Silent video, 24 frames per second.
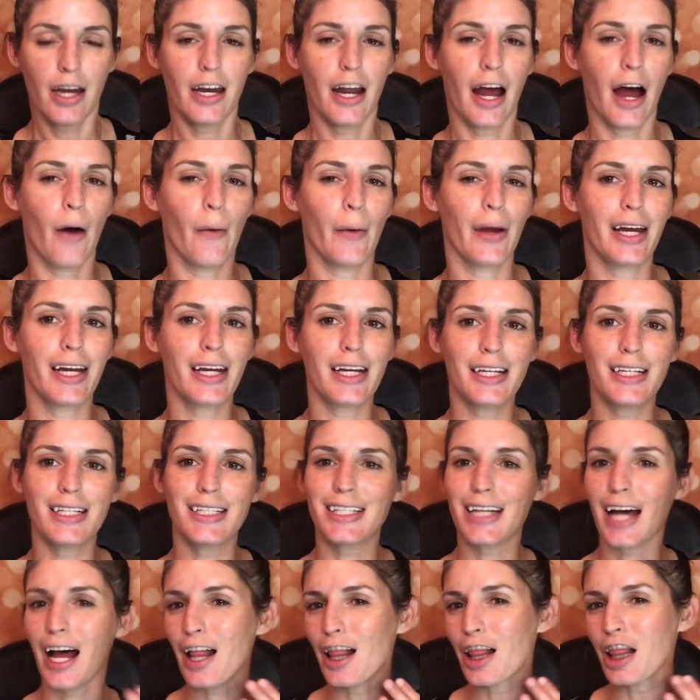Now it
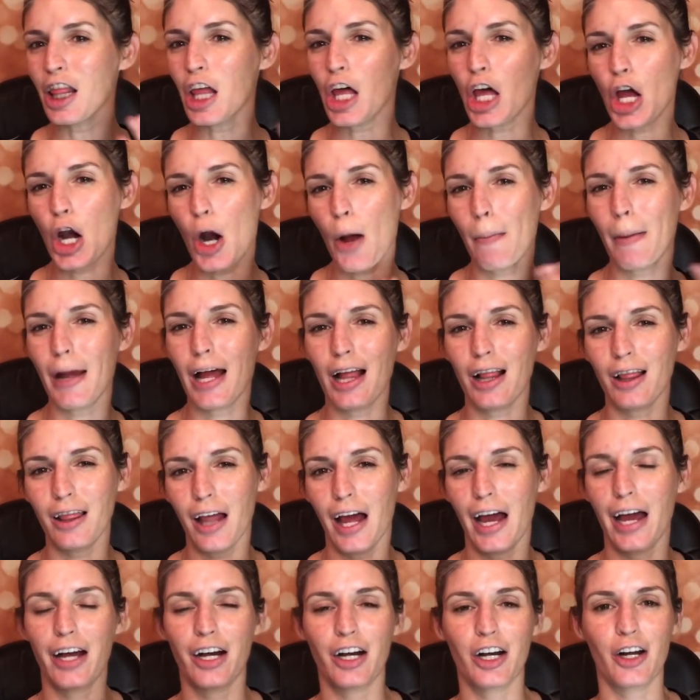is a little bit
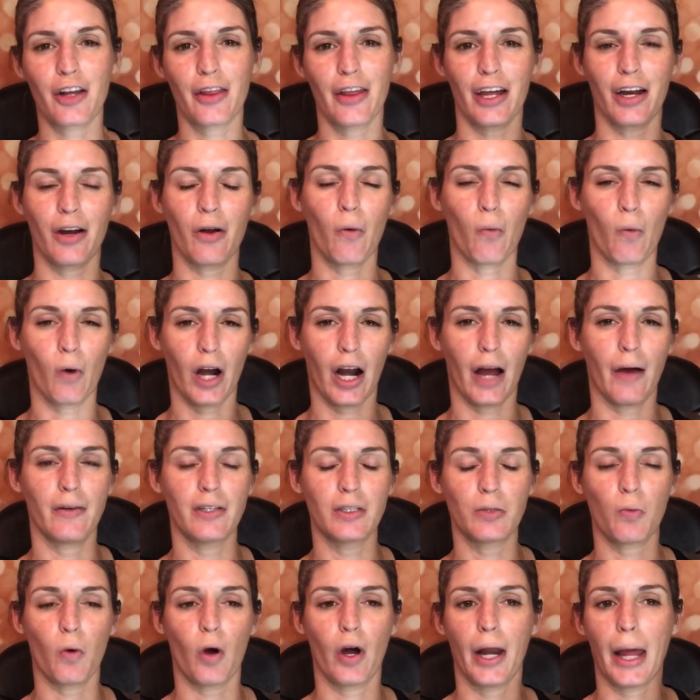lighter than what I
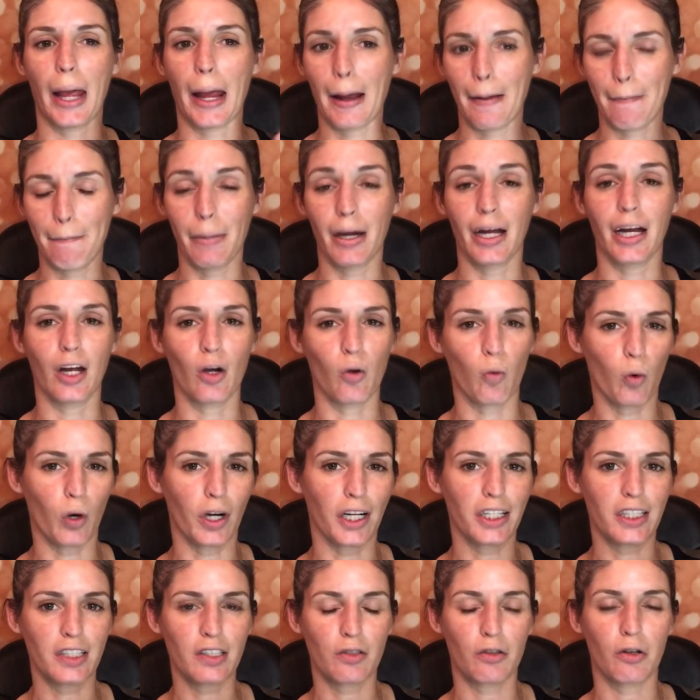was wanting, but it
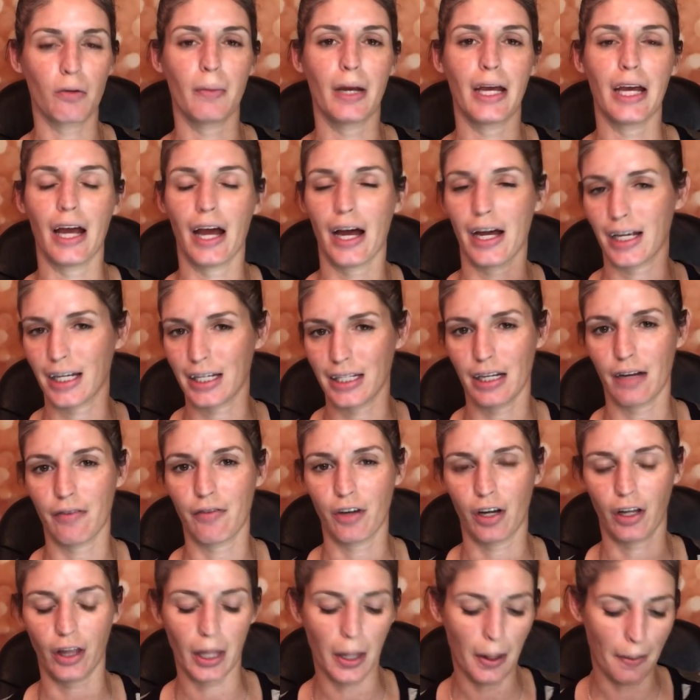works for me. I can
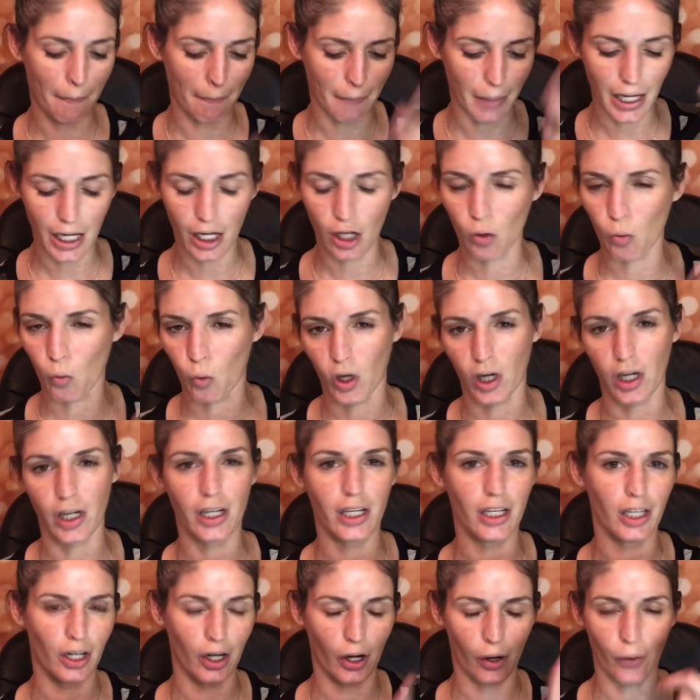definitely make it
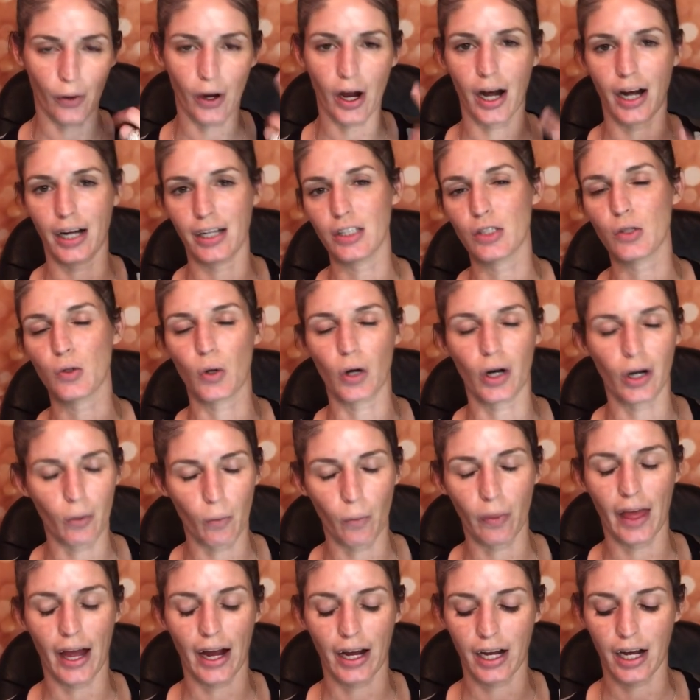work, you know,
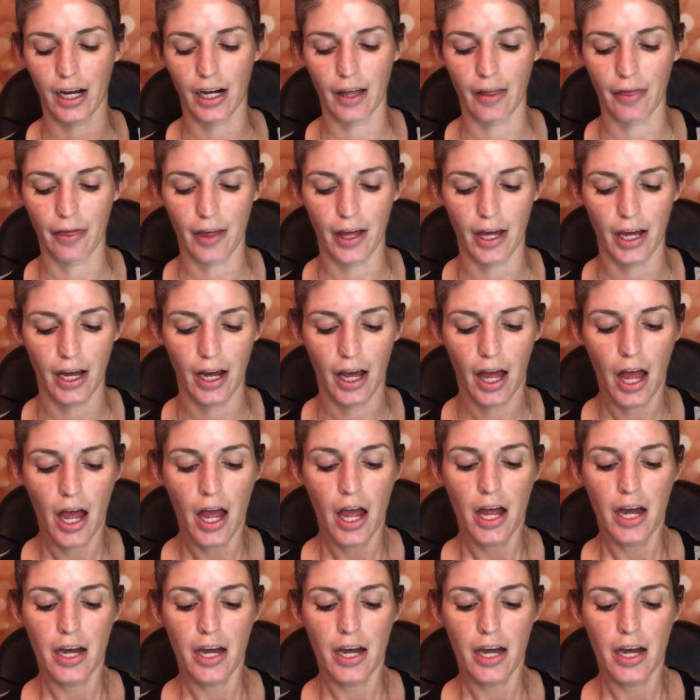contour, that kind of thing.